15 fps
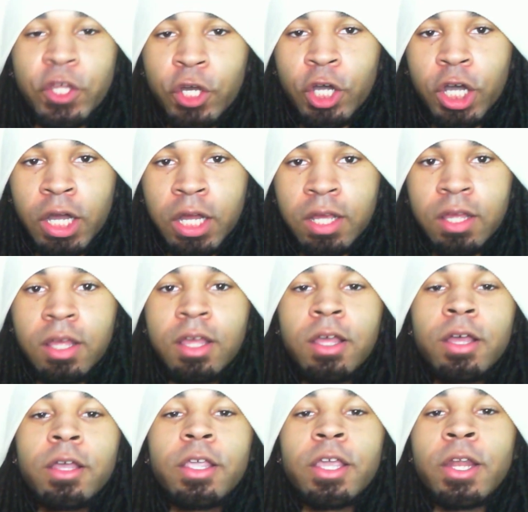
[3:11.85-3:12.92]
good,
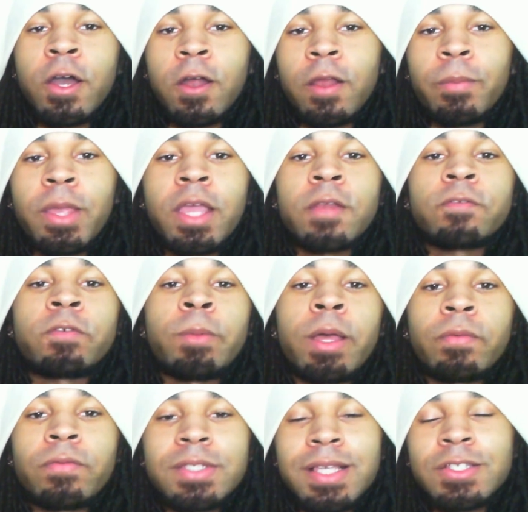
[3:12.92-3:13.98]
you know what I mean, from
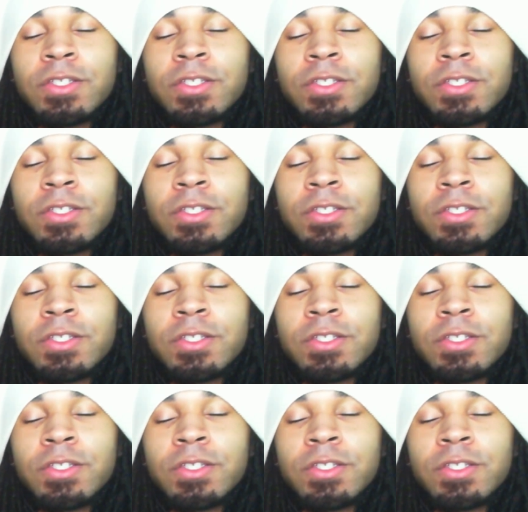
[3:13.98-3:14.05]
every season.